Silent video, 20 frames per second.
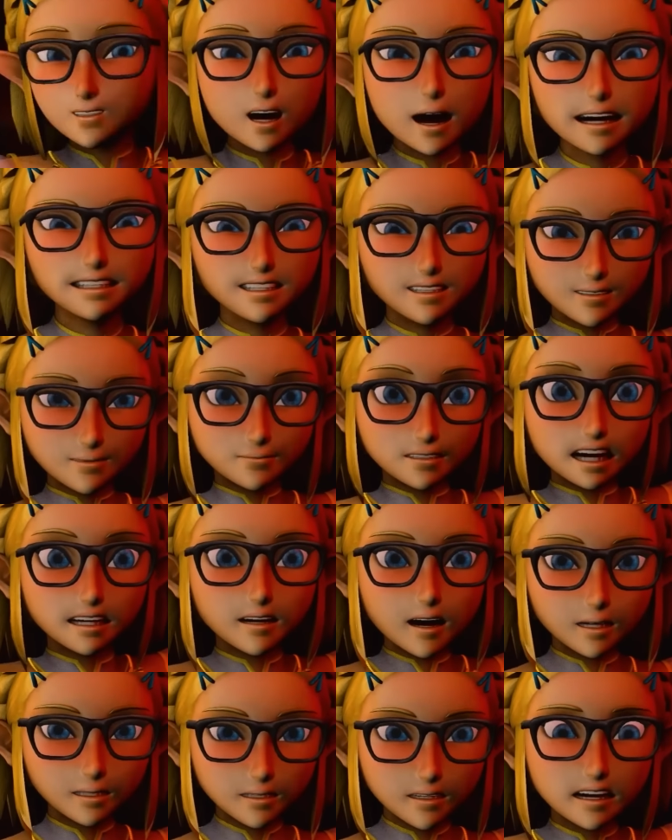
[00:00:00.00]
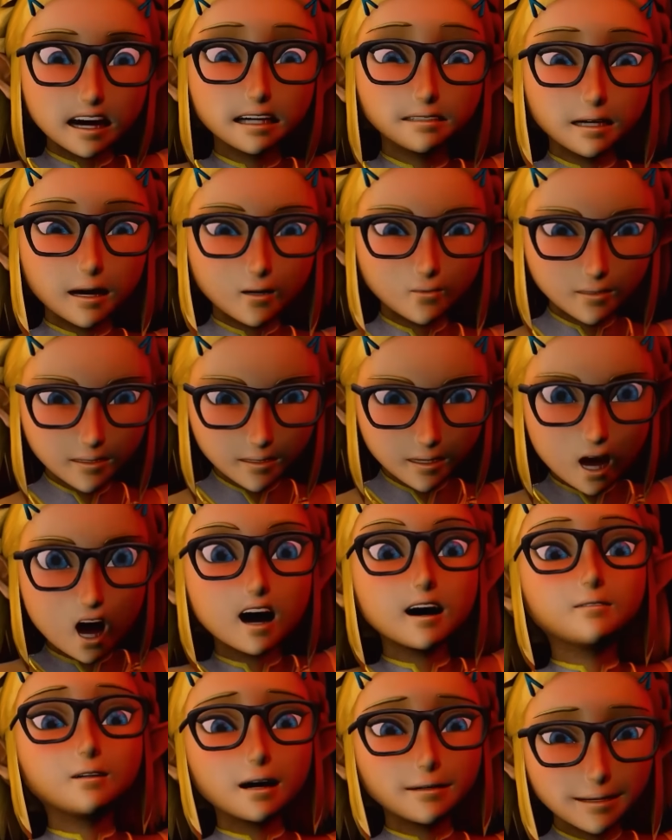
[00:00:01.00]
just certain things you do
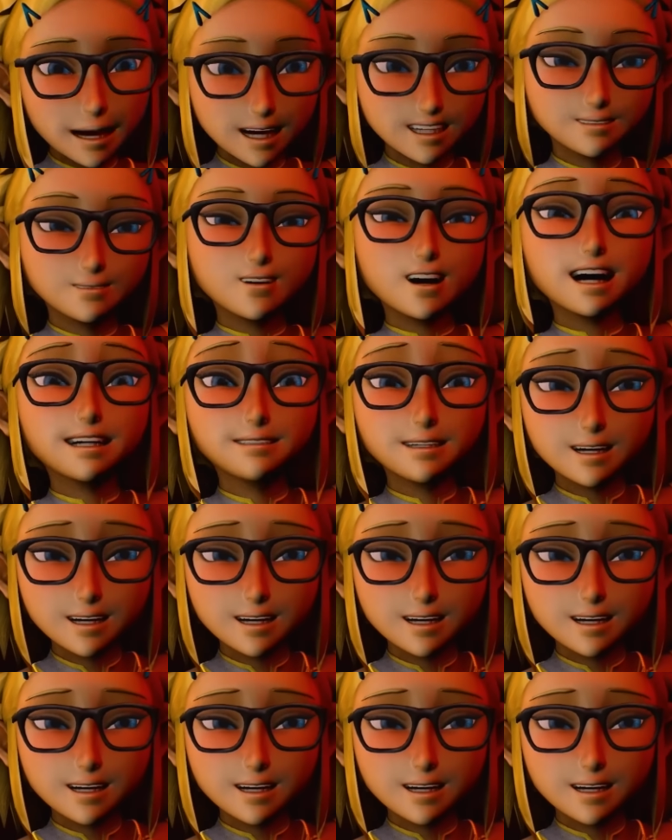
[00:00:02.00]
to me, Maxwell.